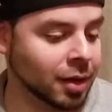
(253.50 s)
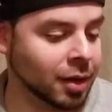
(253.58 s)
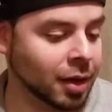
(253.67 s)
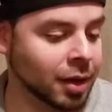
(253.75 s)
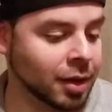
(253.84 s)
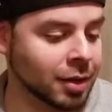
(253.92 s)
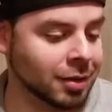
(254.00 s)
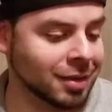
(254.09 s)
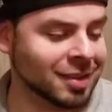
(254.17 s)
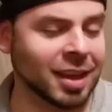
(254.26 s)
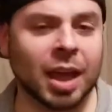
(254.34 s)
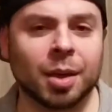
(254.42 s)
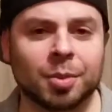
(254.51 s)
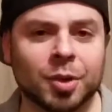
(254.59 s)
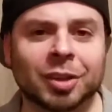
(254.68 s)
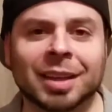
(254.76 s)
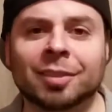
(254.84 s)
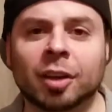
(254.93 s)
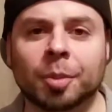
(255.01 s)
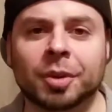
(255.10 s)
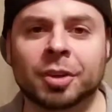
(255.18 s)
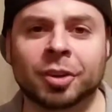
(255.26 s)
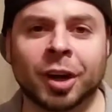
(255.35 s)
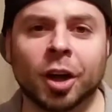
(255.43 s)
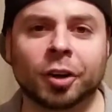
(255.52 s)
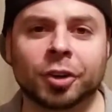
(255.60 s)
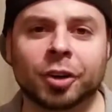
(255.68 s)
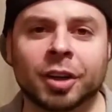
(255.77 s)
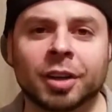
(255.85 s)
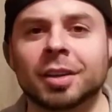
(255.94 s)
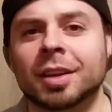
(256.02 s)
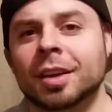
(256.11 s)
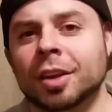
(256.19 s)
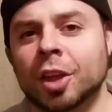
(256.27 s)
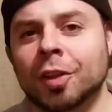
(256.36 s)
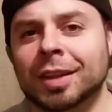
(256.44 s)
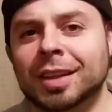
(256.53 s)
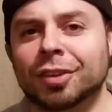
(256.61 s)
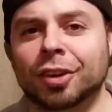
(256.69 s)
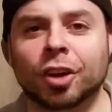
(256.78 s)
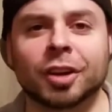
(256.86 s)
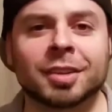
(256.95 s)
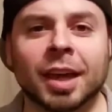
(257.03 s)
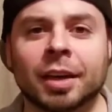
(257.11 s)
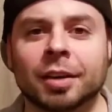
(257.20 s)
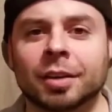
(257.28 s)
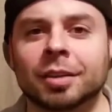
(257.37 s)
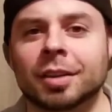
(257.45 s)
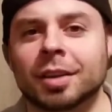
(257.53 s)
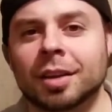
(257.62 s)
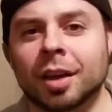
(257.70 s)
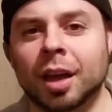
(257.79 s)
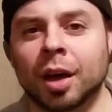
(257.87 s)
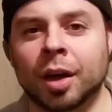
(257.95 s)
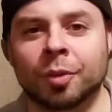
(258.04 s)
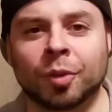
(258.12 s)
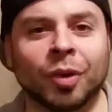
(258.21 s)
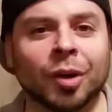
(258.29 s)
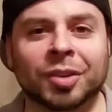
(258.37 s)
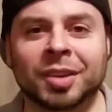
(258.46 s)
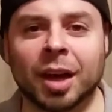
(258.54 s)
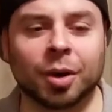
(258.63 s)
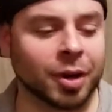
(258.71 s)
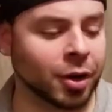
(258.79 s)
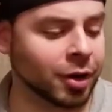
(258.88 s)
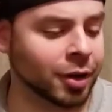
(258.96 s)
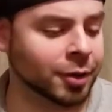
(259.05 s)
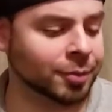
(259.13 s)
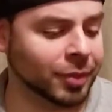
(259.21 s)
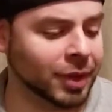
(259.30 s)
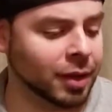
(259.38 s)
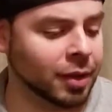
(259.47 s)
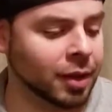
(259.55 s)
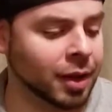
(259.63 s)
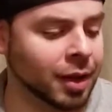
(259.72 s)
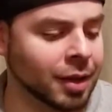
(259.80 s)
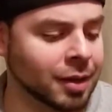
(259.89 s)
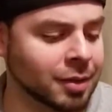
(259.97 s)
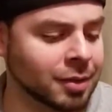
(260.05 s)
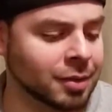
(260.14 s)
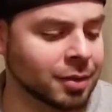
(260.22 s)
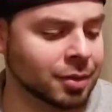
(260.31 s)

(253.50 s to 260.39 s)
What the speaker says: And this game, you can level up into your character in it. You collect different gun data around the town area, and